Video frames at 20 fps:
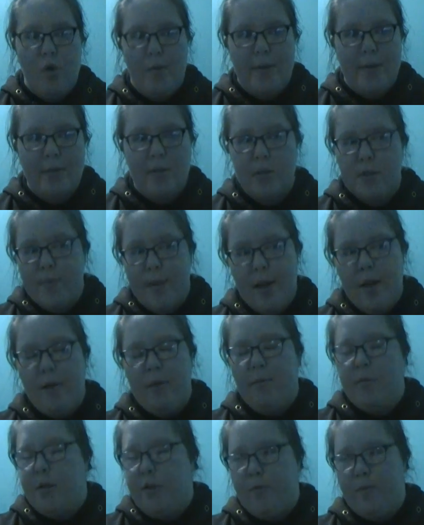lore about this
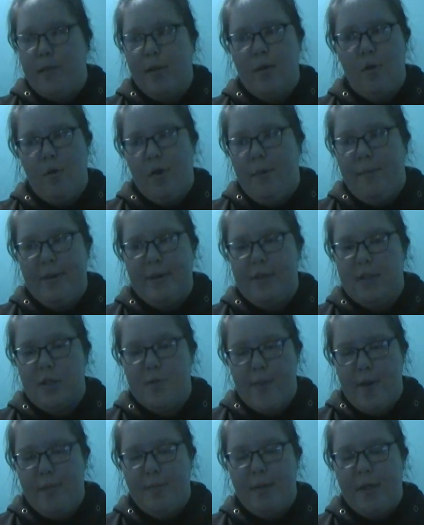spell. Give me lore about
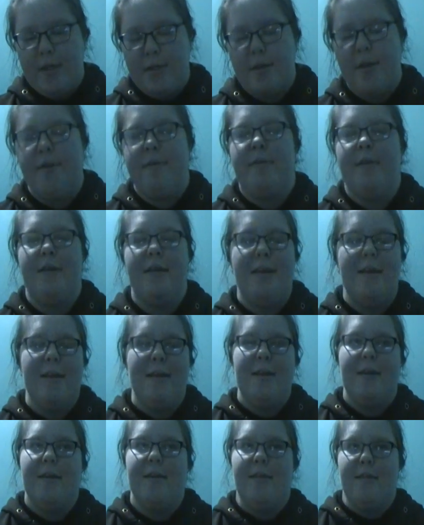this spell, please.
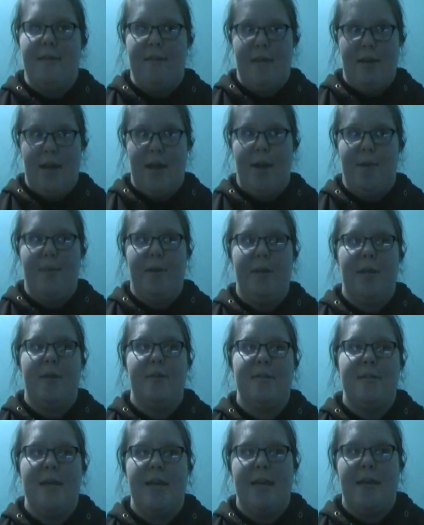Then I will
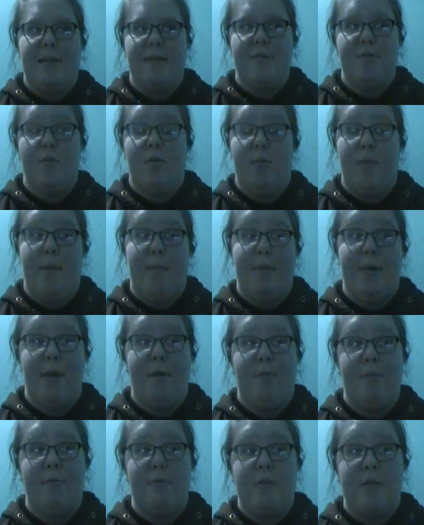understand. Or
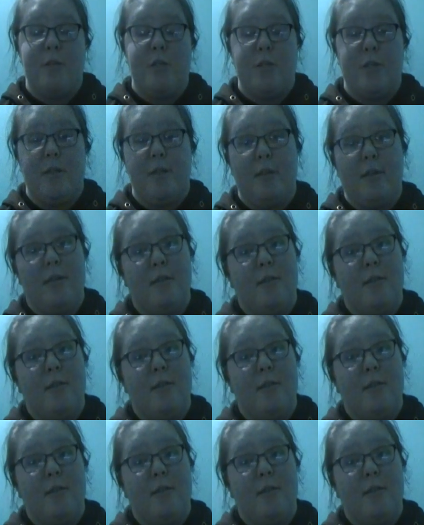maybe I won't and just